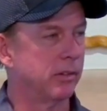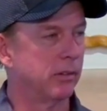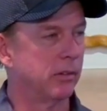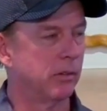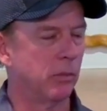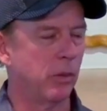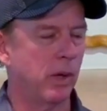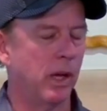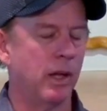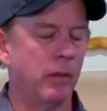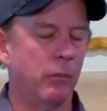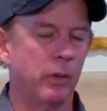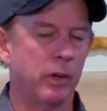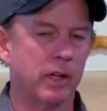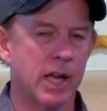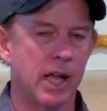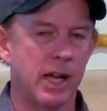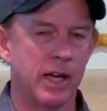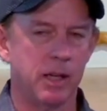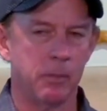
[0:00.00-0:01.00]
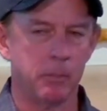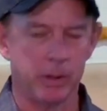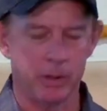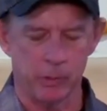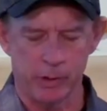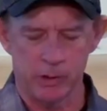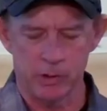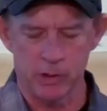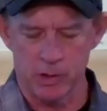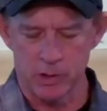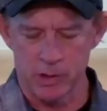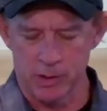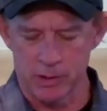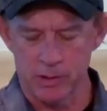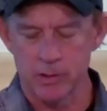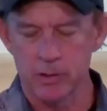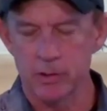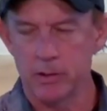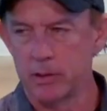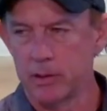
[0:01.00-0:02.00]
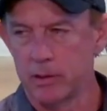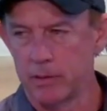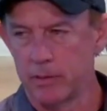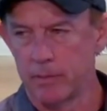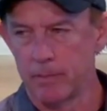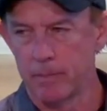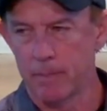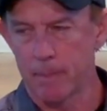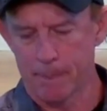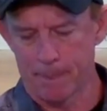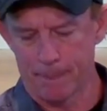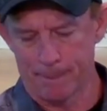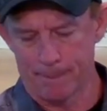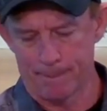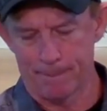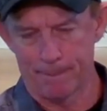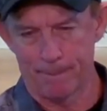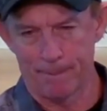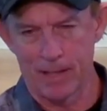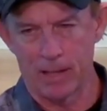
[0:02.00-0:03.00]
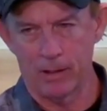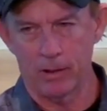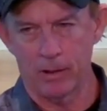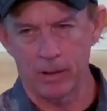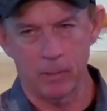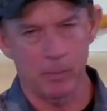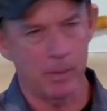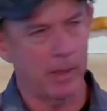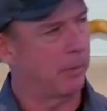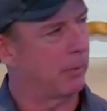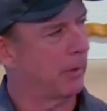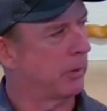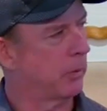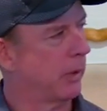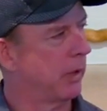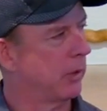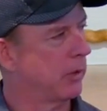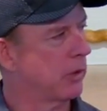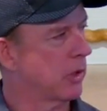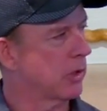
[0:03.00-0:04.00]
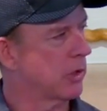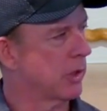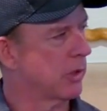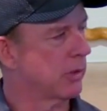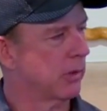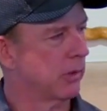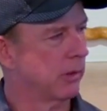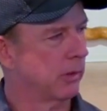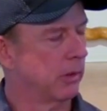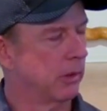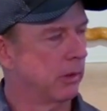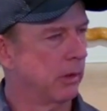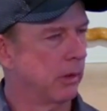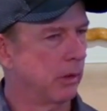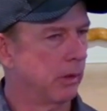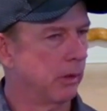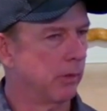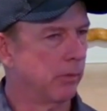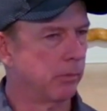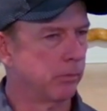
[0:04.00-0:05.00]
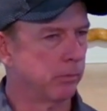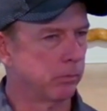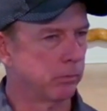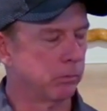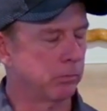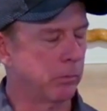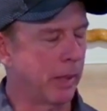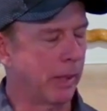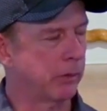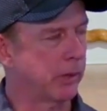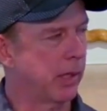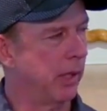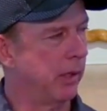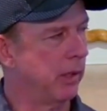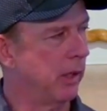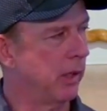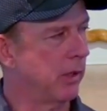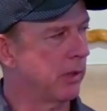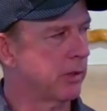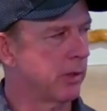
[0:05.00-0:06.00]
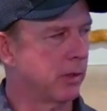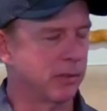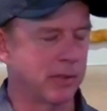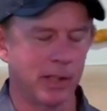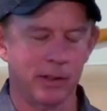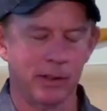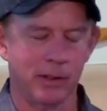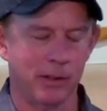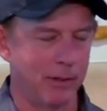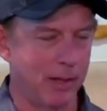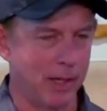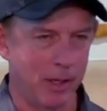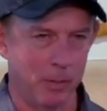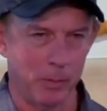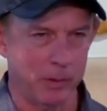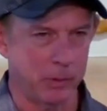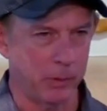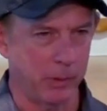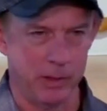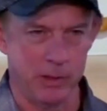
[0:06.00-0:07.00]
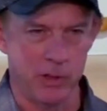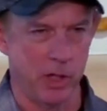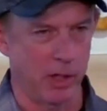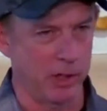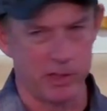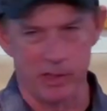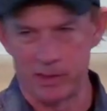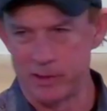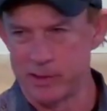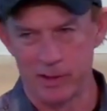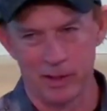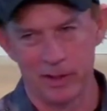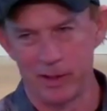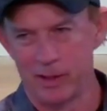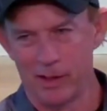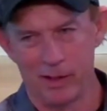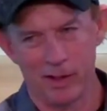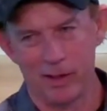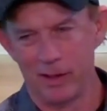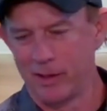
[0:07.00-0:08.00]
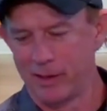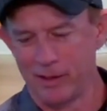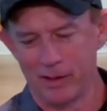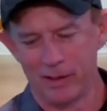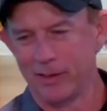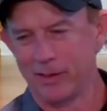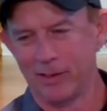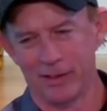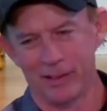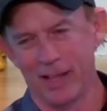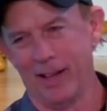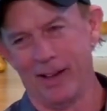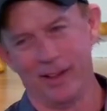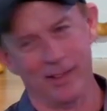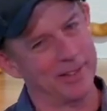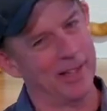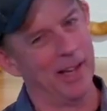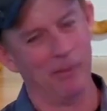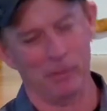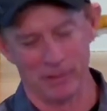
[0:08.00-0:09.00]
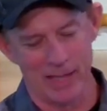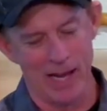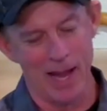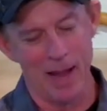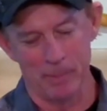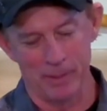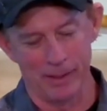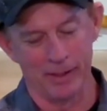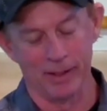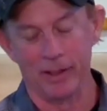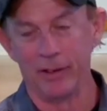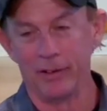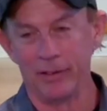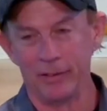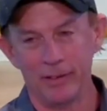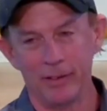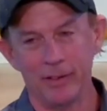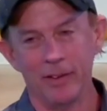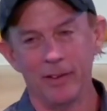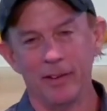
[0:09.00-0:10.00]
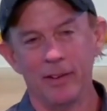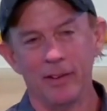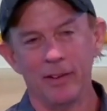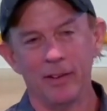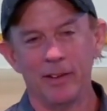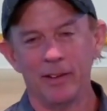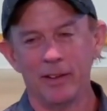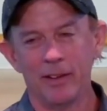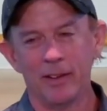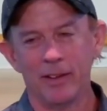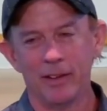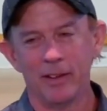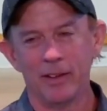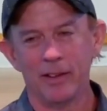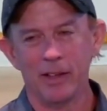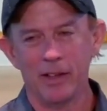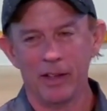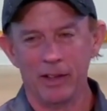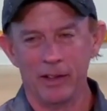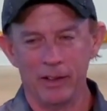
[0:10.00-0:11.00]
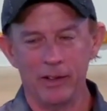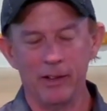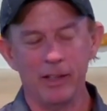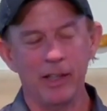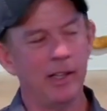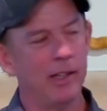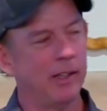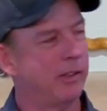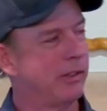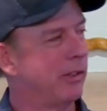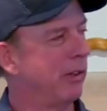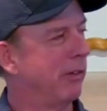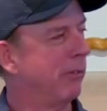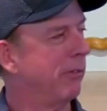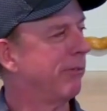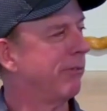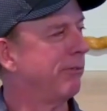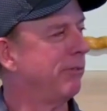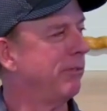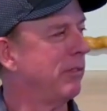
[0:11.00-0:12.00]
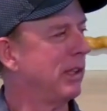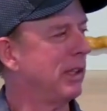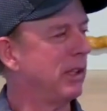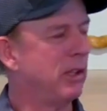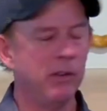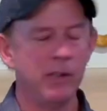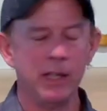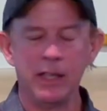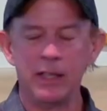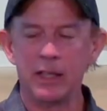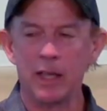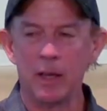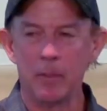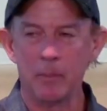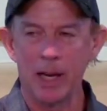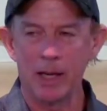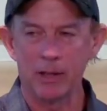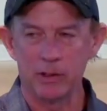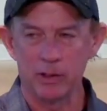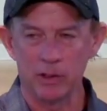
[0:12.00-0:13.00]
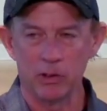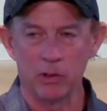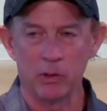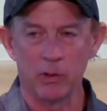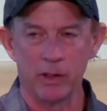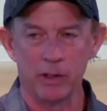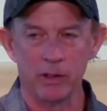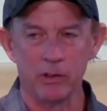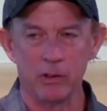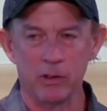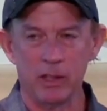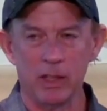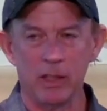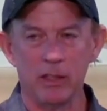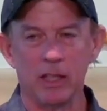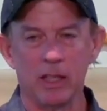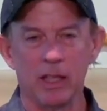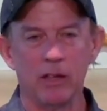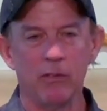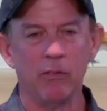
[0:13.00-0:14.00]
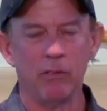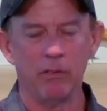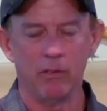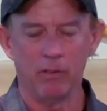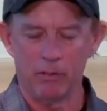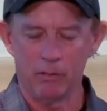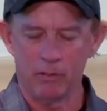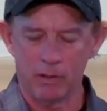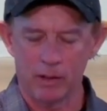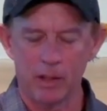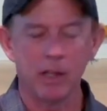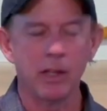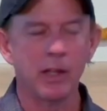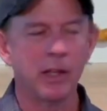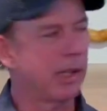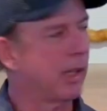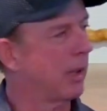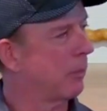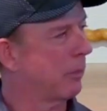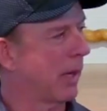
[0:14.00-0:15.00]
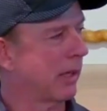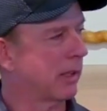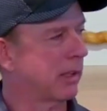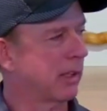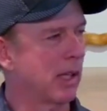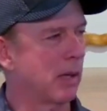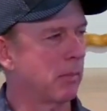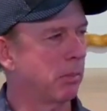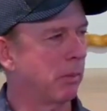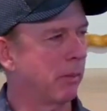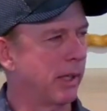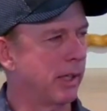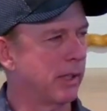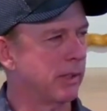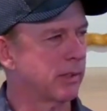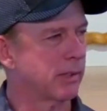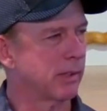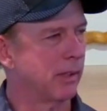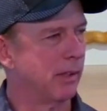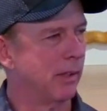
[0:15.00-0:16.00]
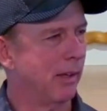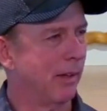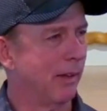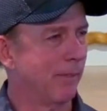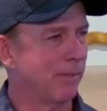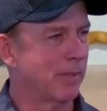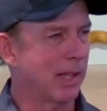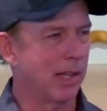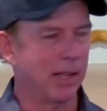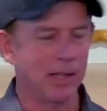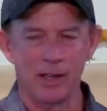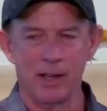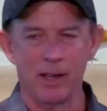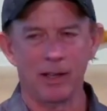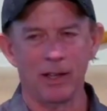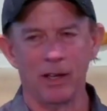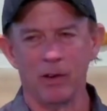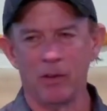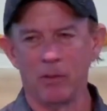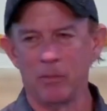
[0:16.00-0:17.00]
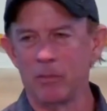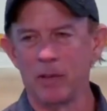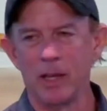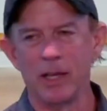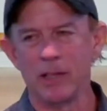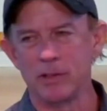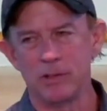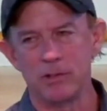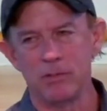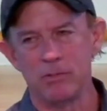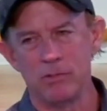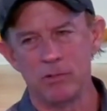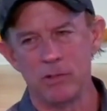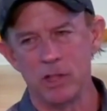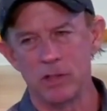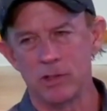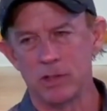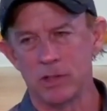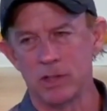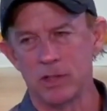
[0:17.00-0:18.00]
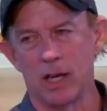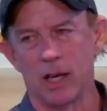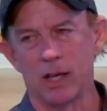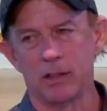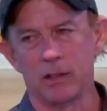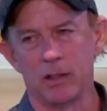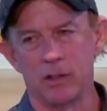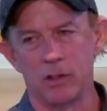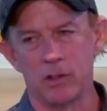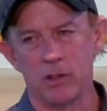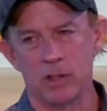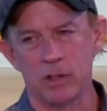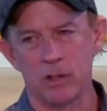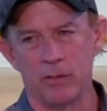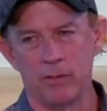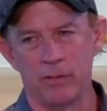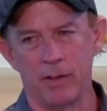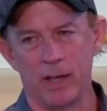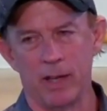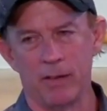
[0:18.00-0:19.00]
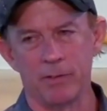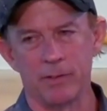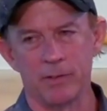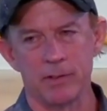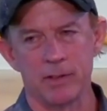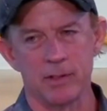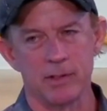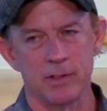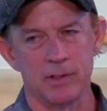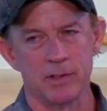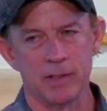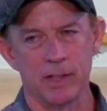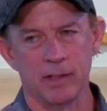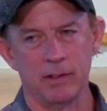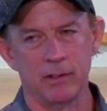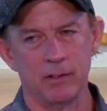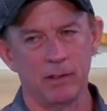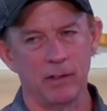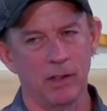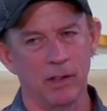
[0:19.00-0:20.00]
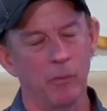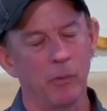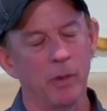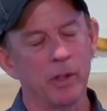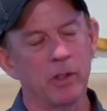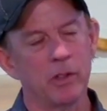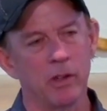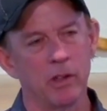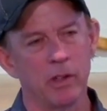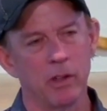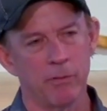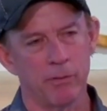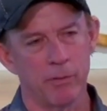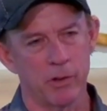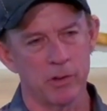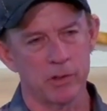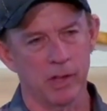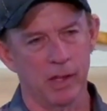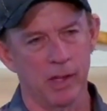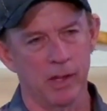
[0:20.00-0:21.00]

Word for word: Well, we're kind of in between churches. How long you been in between churches? About 10 years. It's like, you're not in between churches. That's not what's happening here. You need to, you need to come back to the Lord. You need to get back to that place. Uh, you know, as Jesus talked to the church of Ephesus, he said, you know, return to your first love.